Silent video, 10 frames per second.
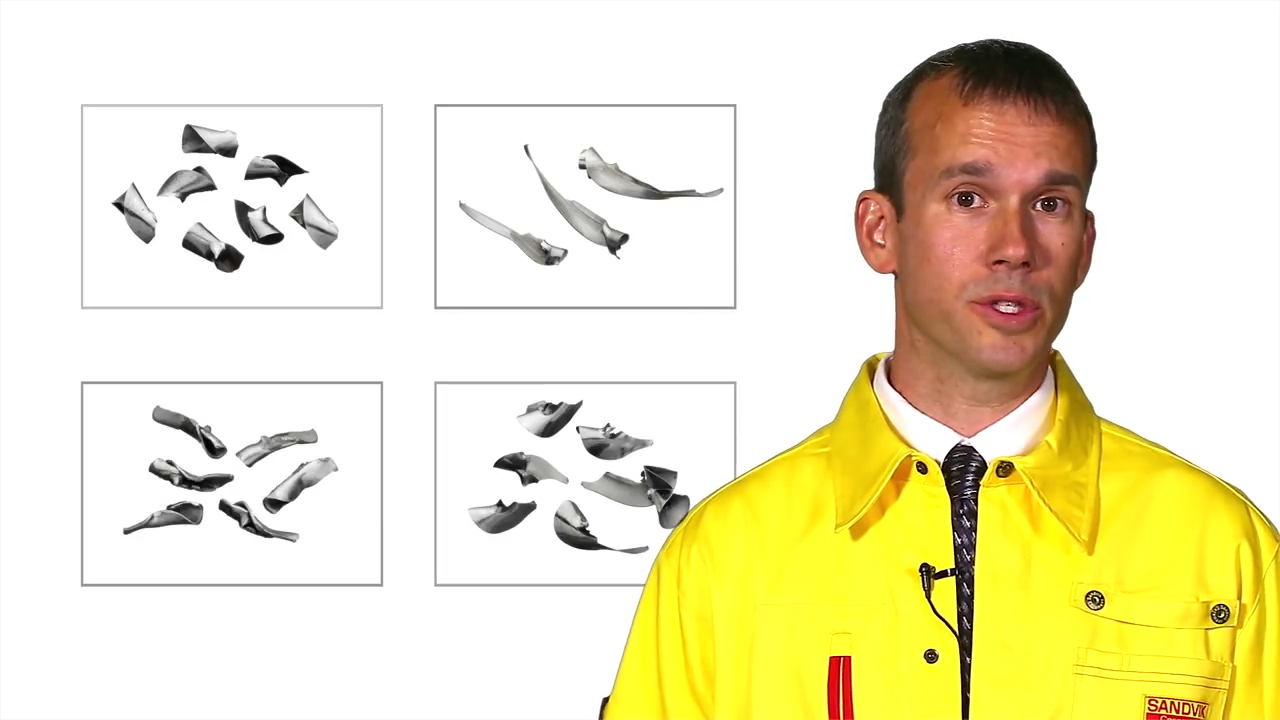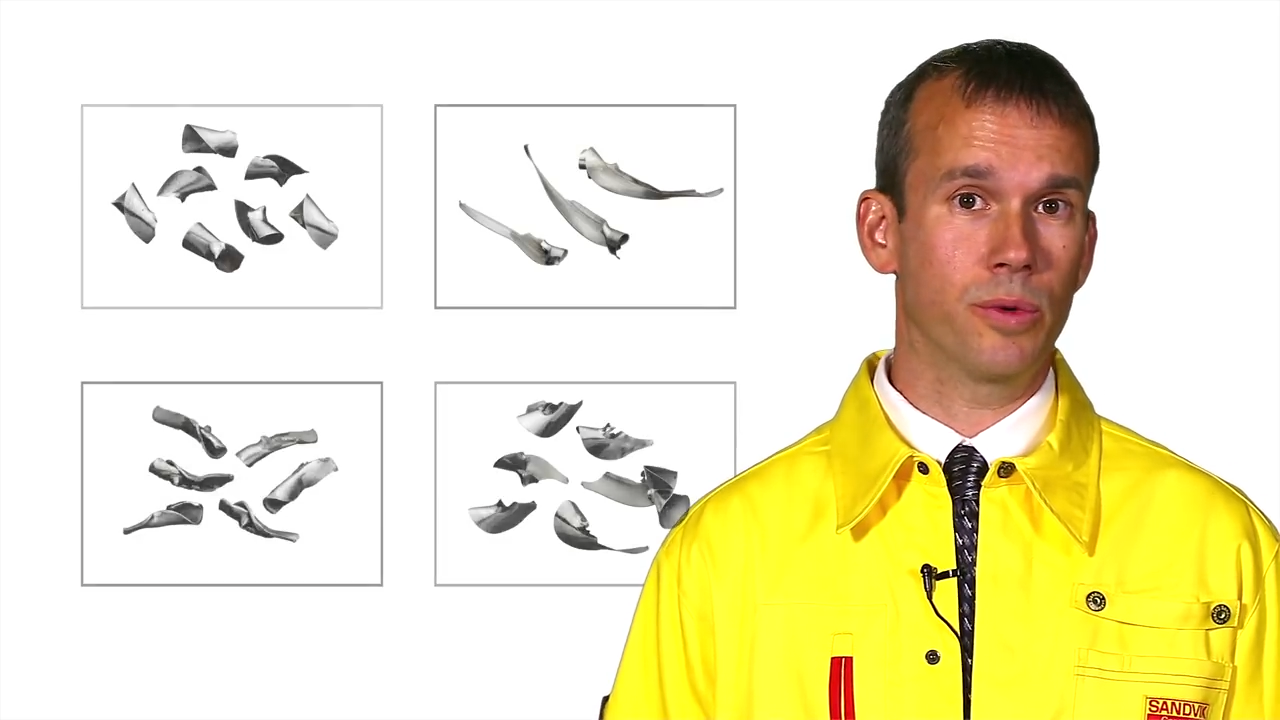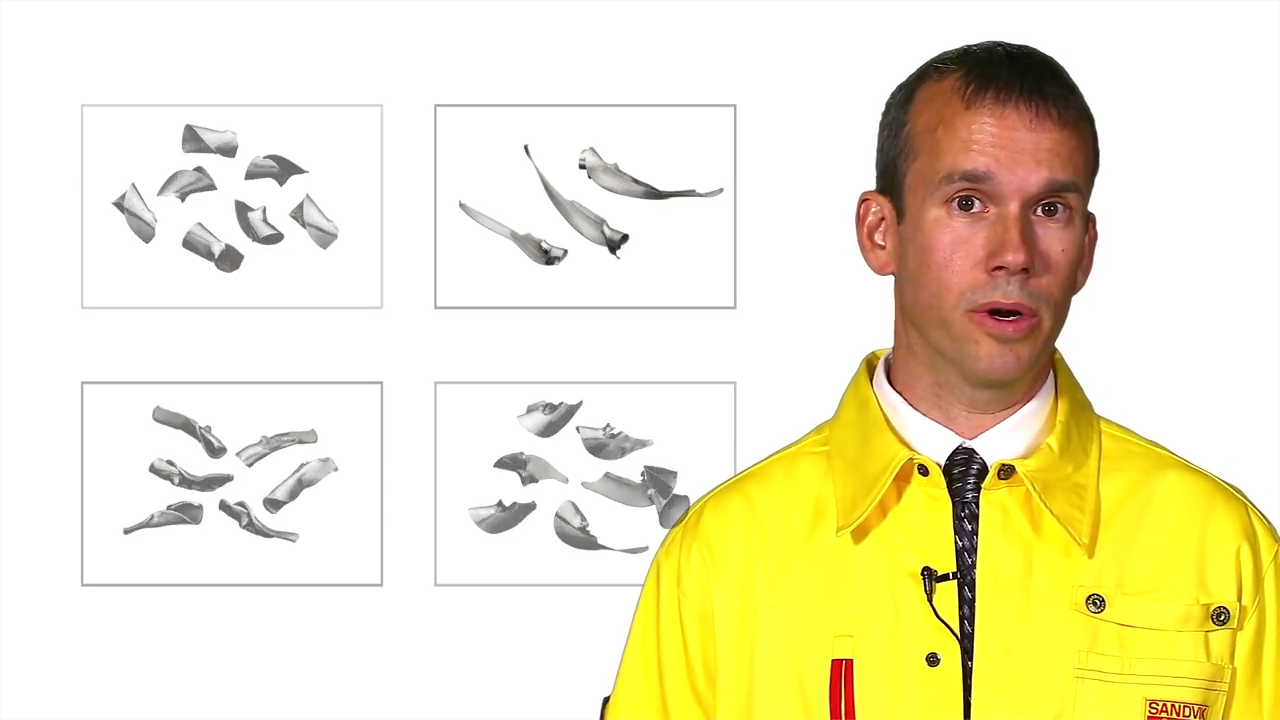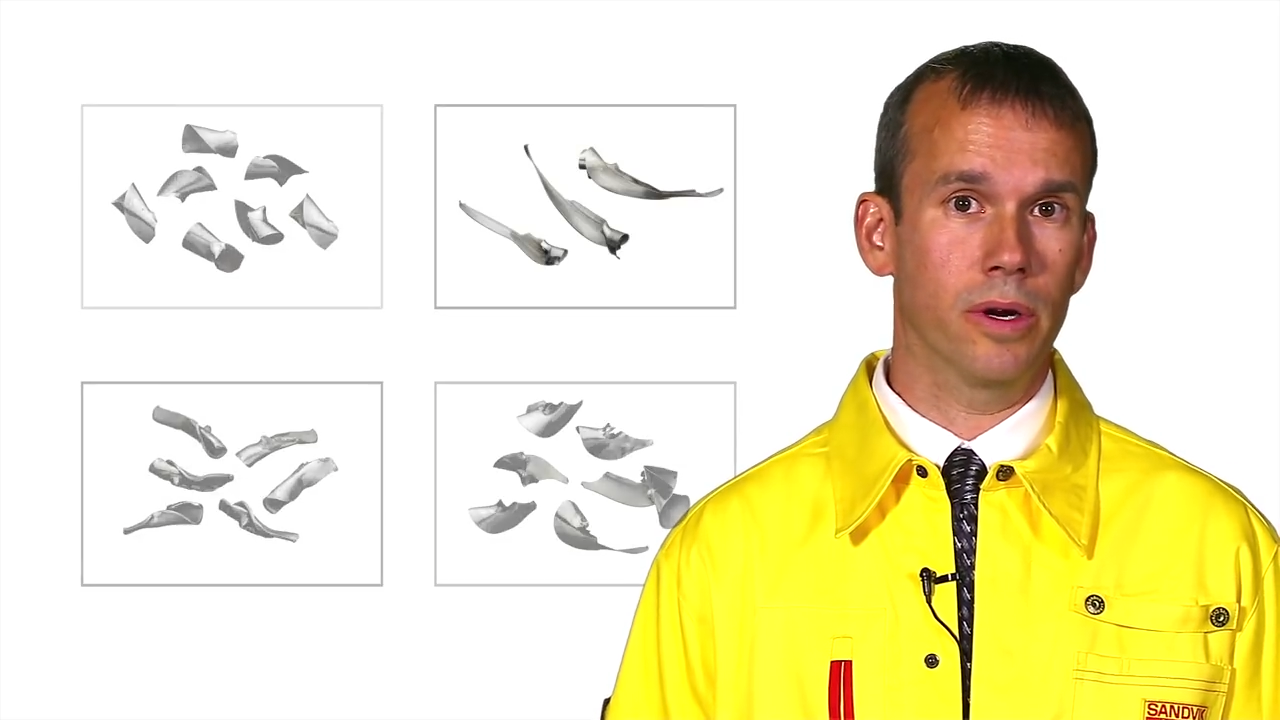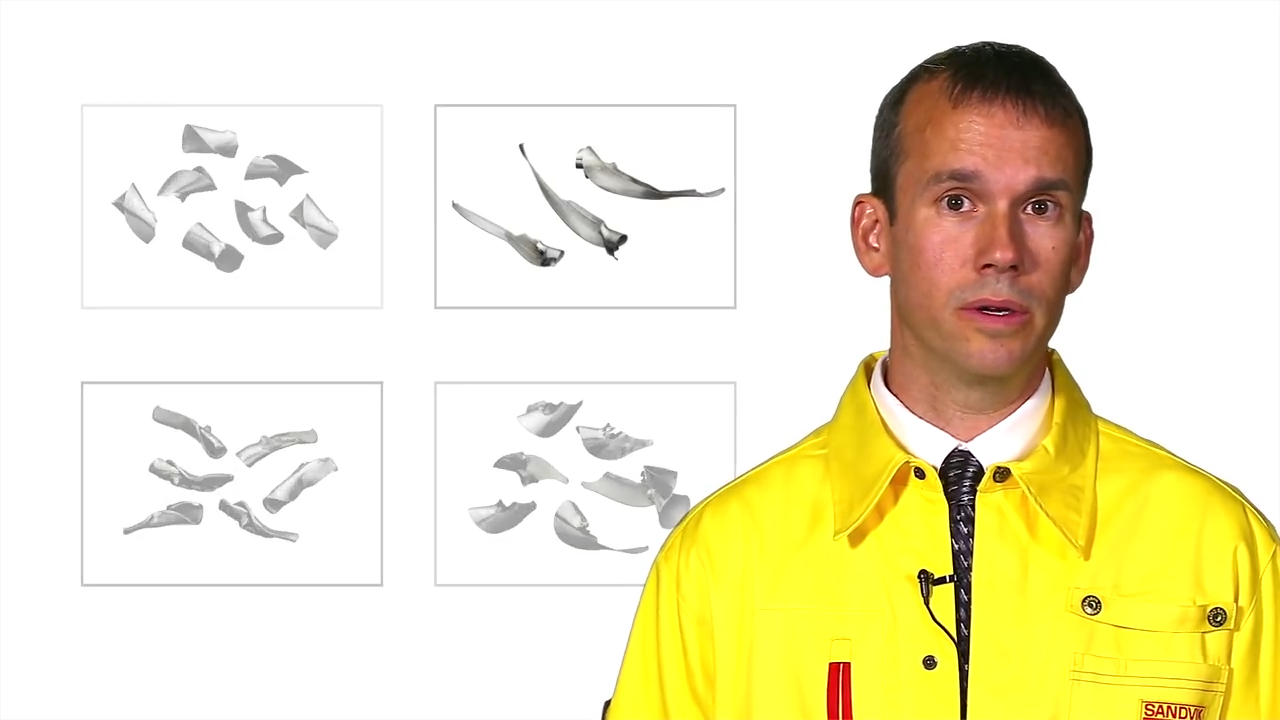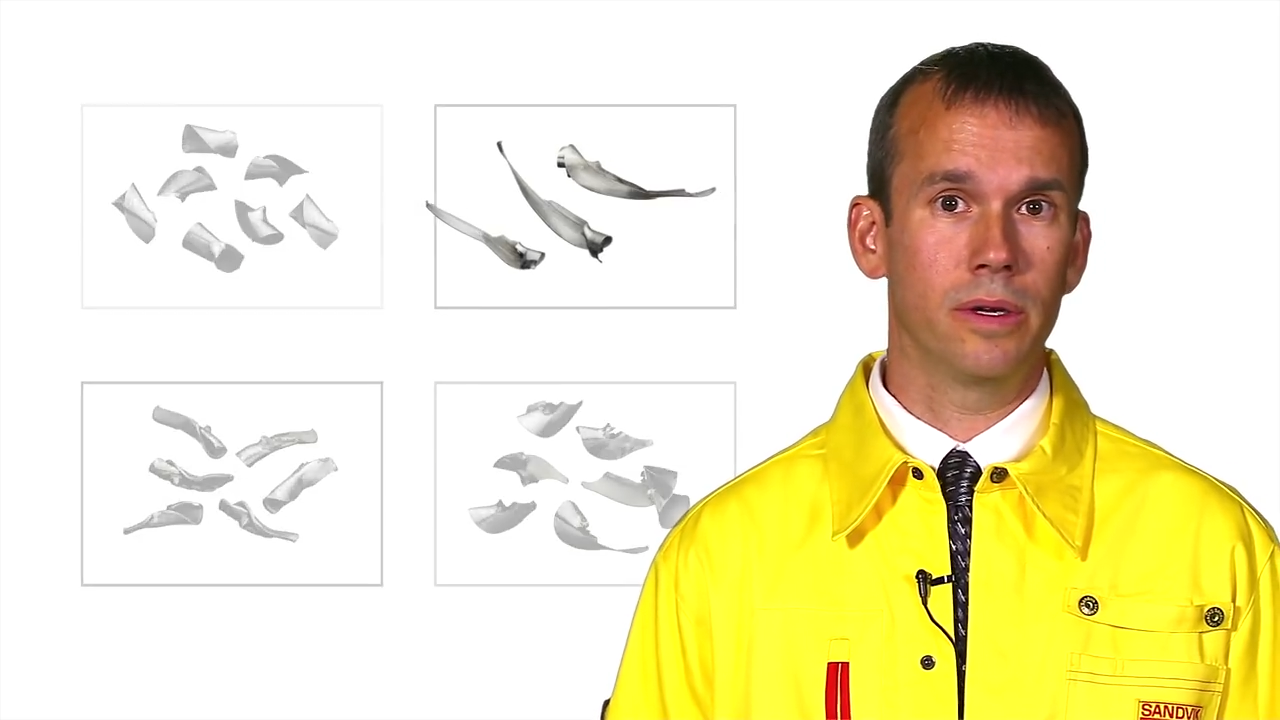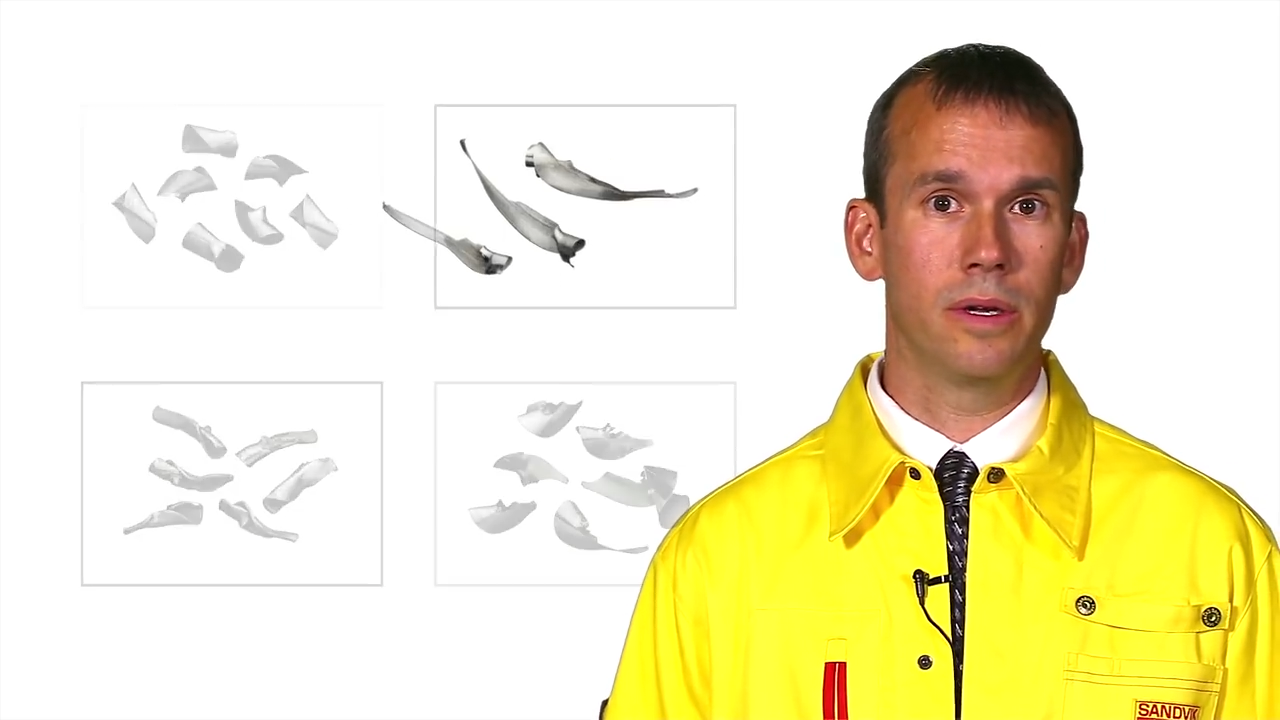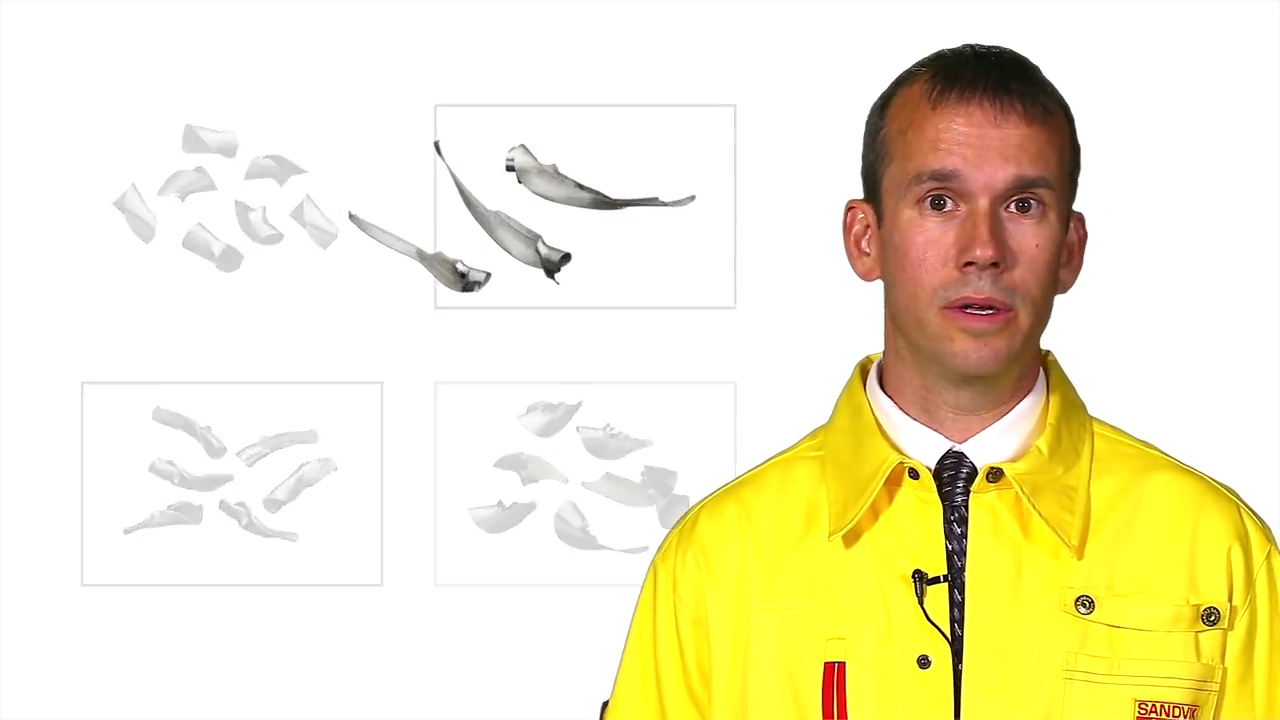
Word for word: square,